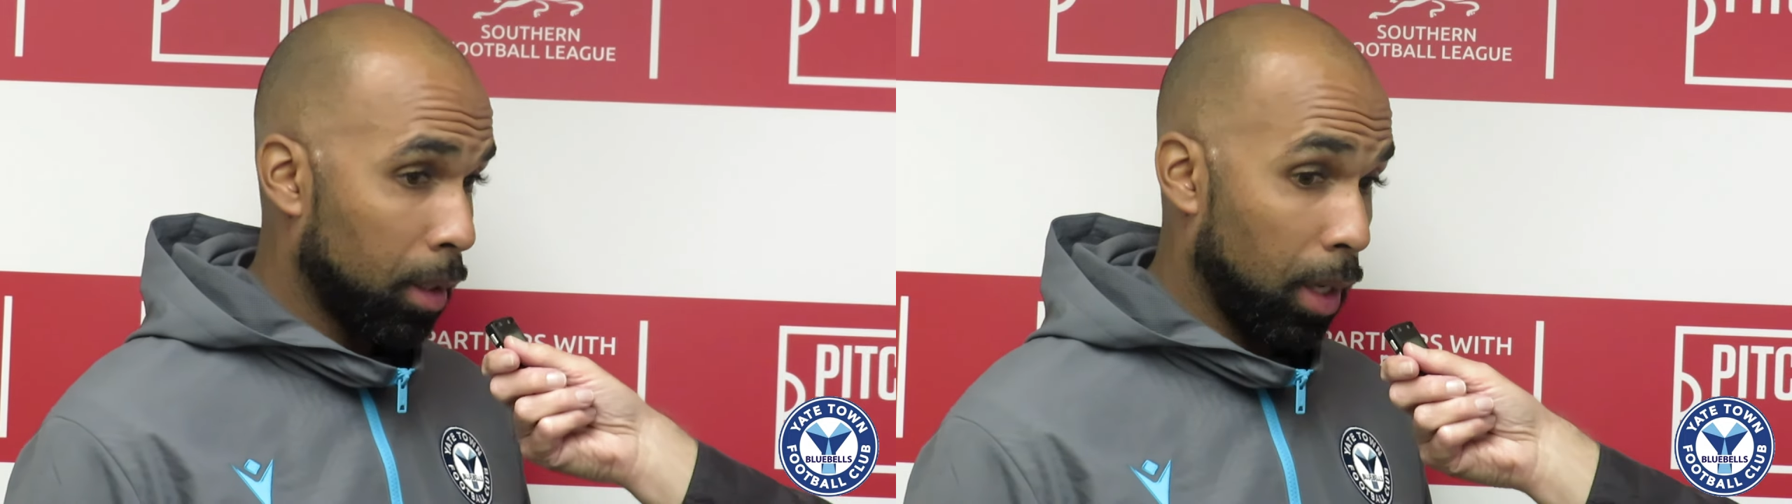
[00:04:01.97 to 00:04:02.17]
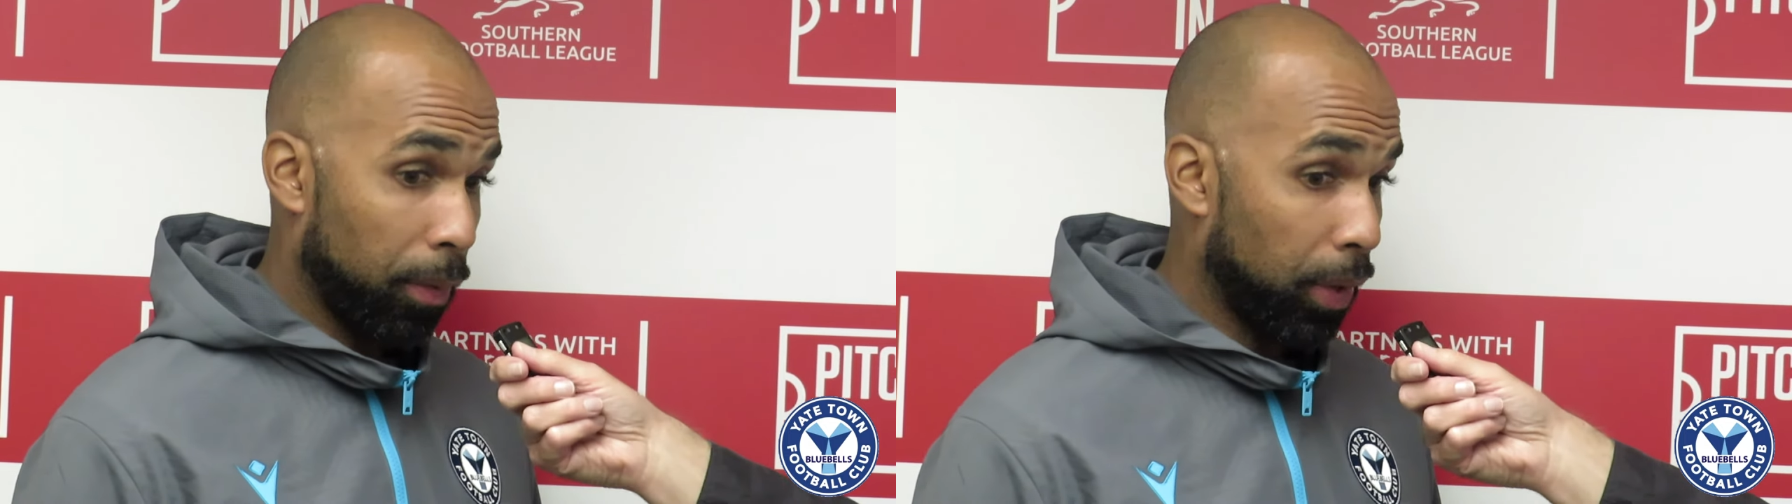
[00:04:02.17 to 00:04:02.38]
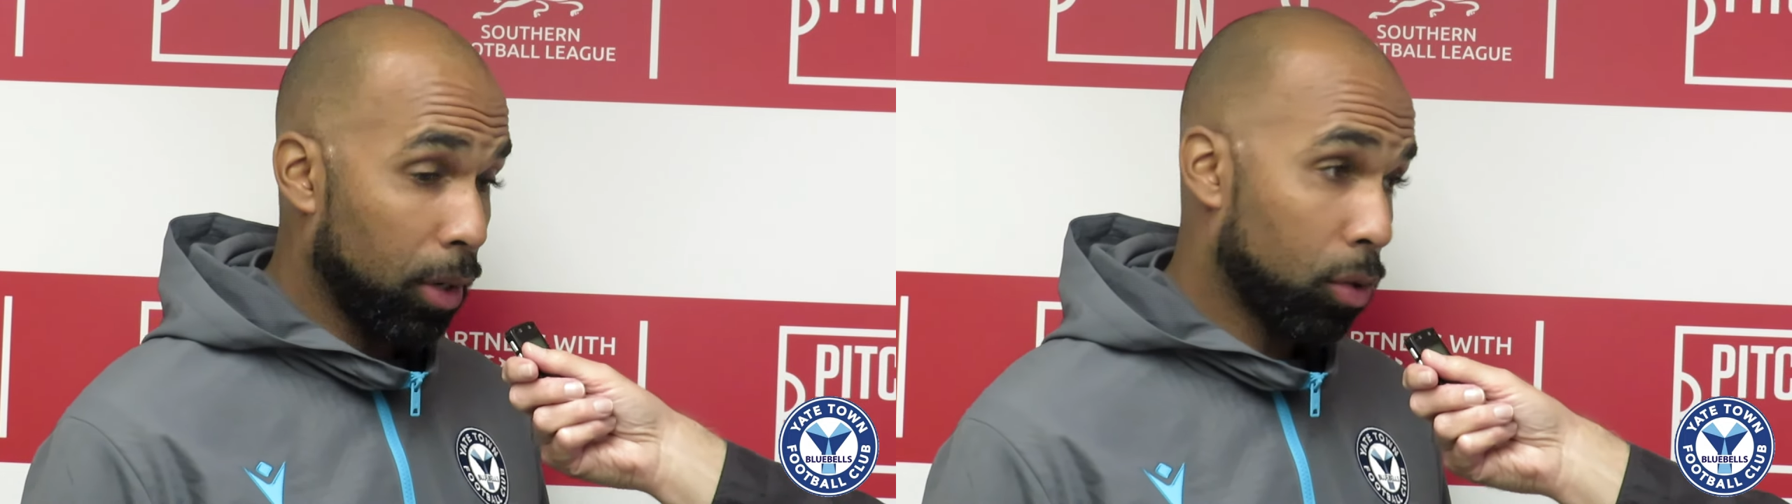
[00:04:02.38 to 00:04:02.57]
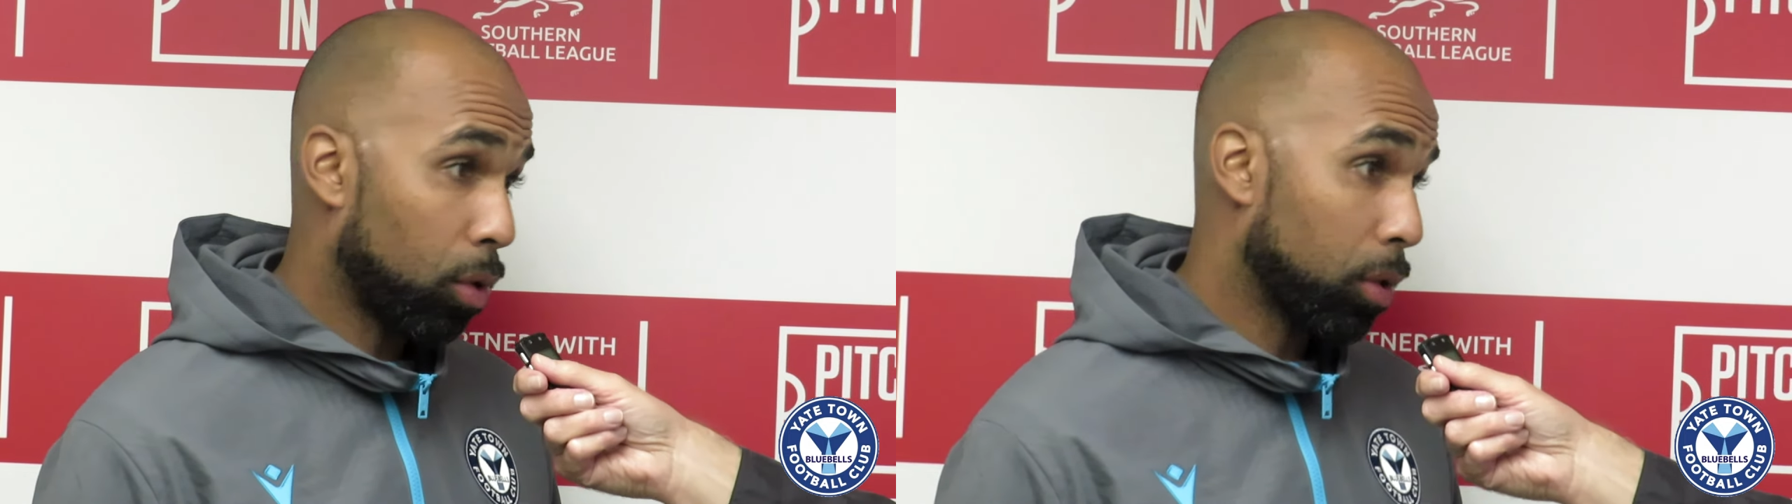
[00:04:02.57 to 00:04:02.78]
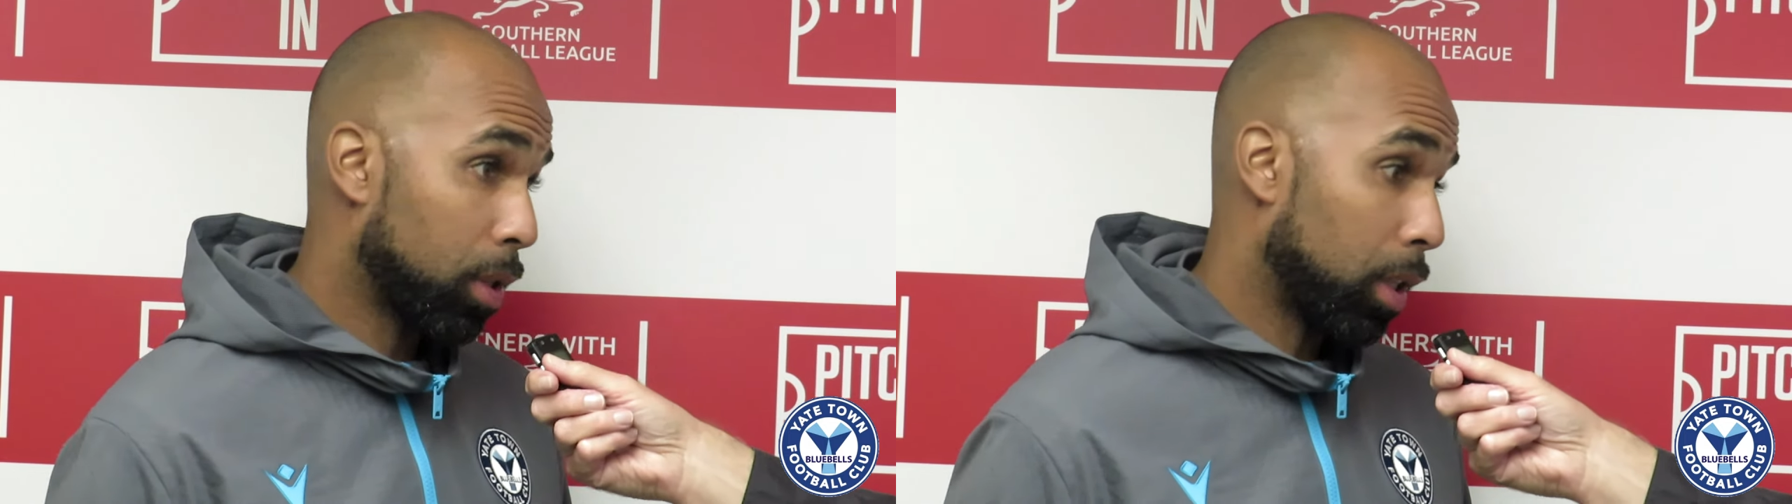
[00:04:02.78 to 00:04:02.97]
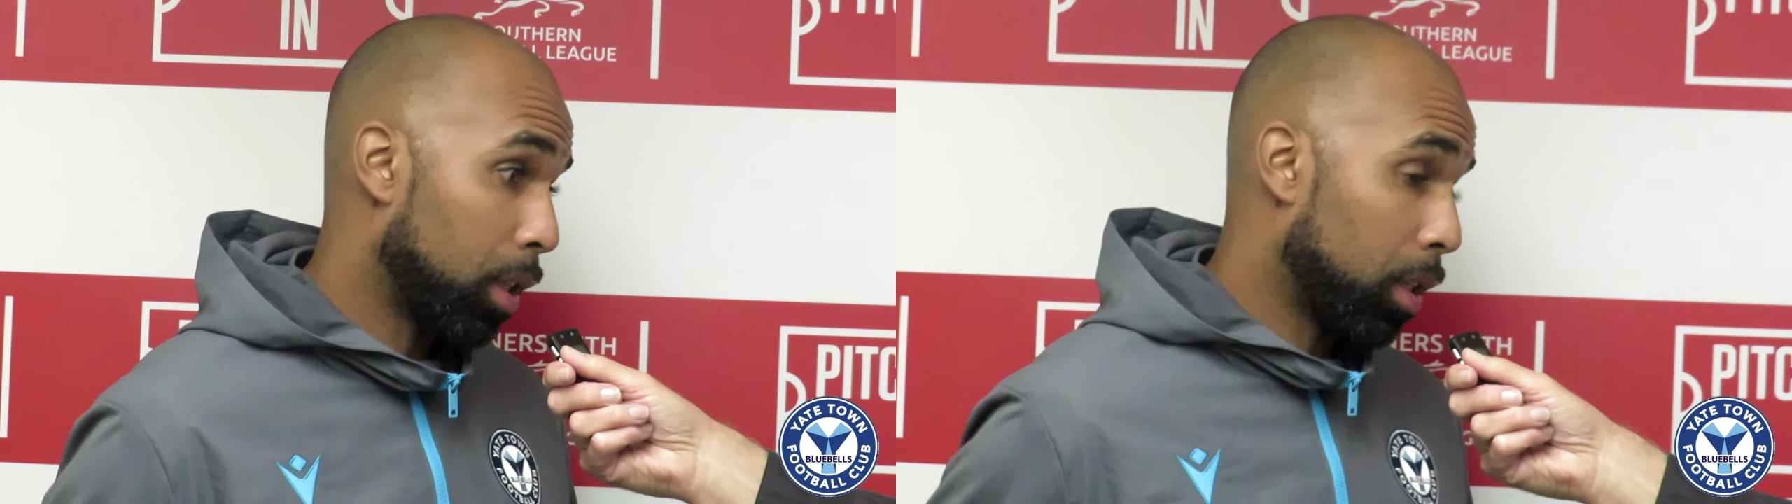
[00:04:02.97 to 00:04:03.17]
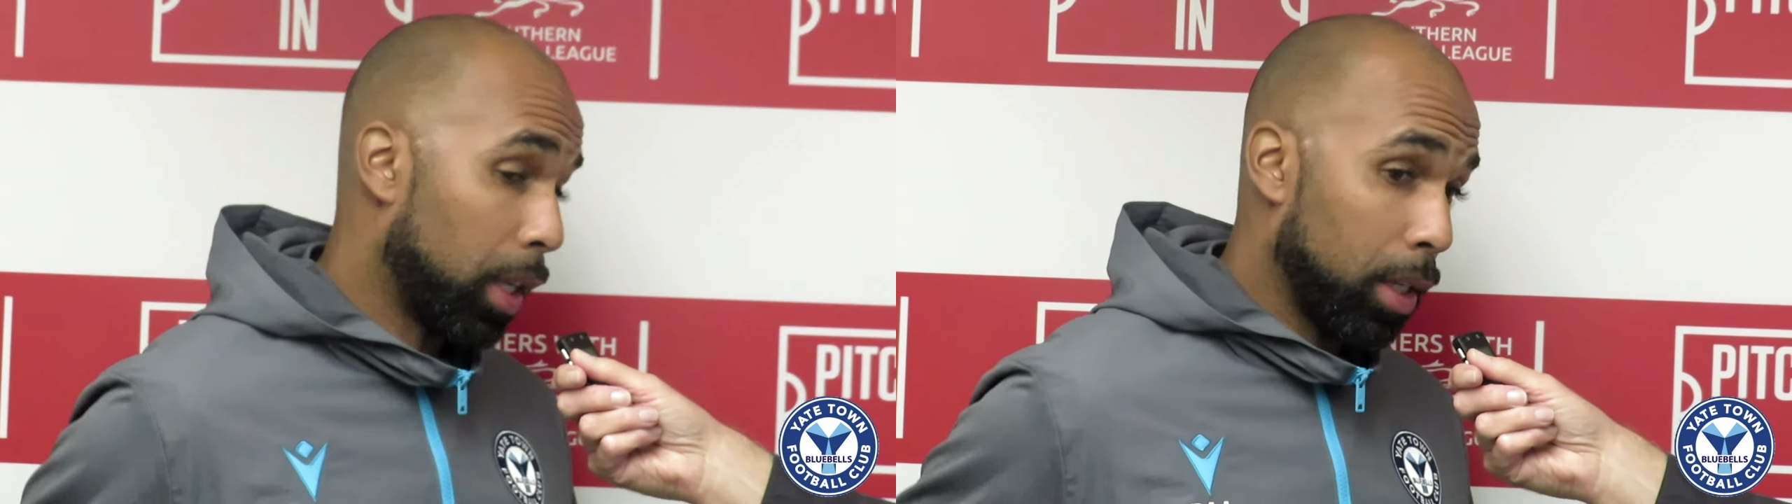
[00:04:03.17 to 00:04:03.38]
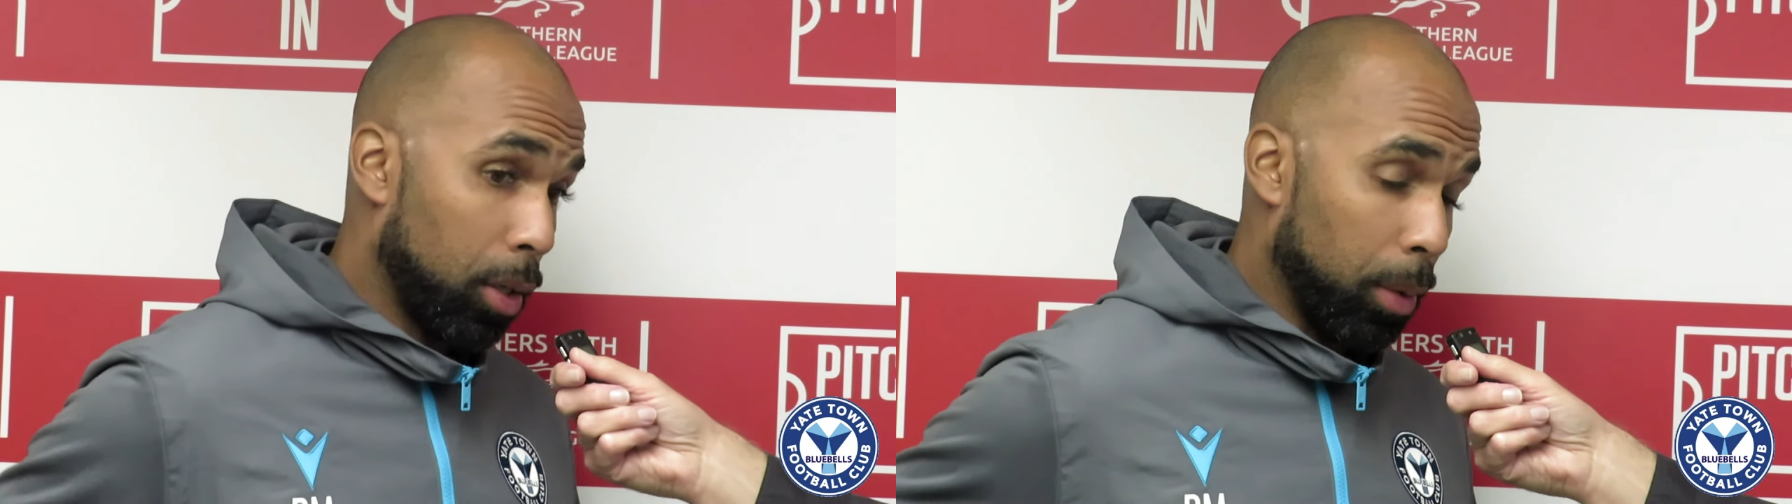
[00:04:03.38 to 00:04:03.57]
Yeah, fingers crossed
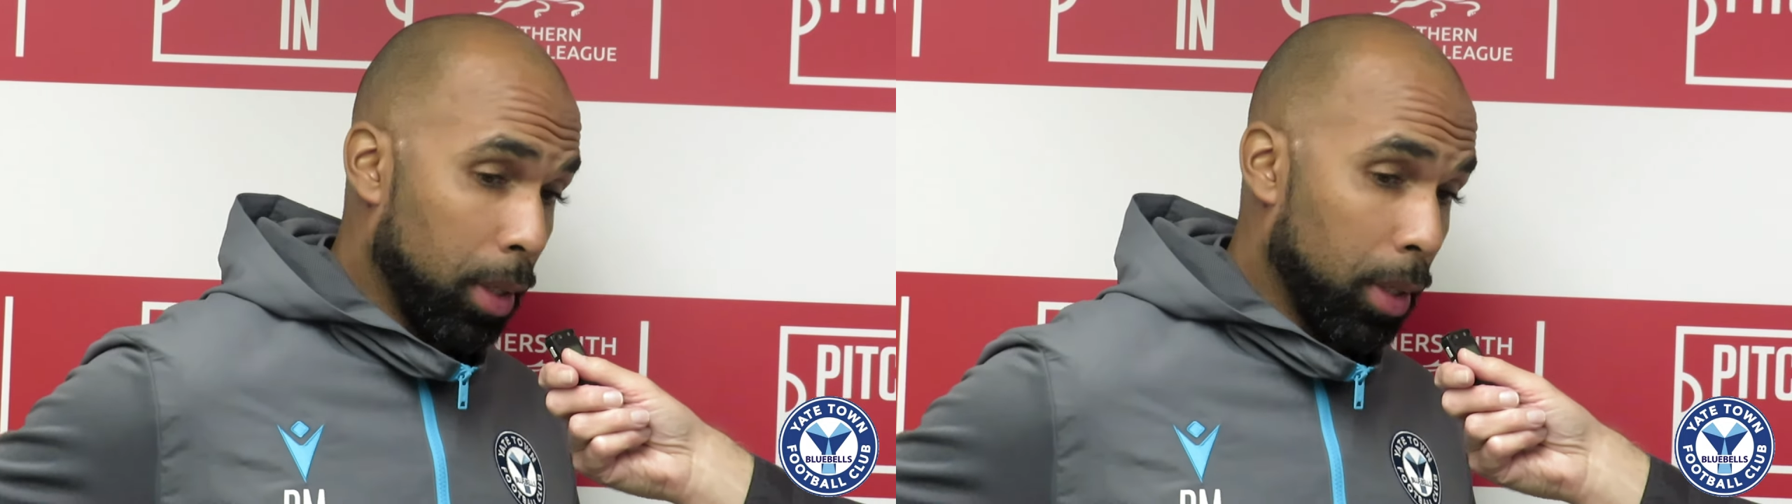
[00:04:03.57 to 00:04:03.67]
they do.